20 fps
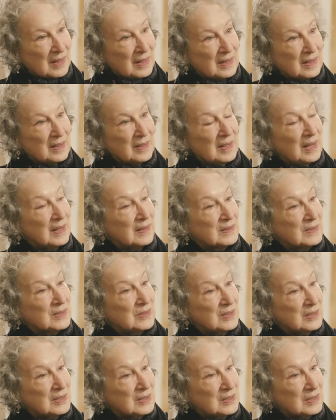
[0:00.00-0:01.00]
the next
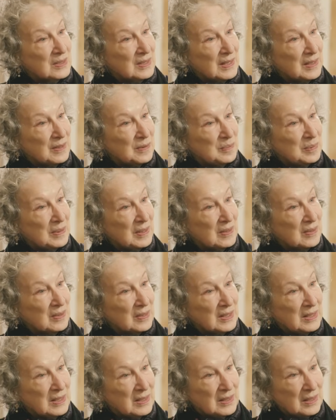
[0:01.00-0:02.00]
year, and
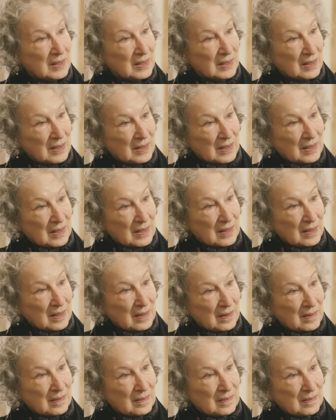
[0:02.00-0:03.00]
apparently,
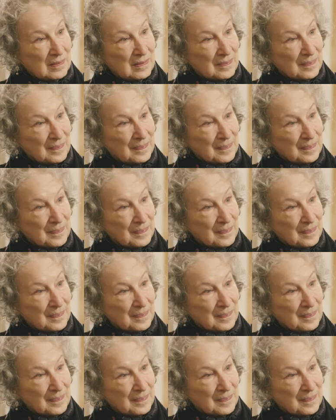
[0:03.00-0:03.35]
I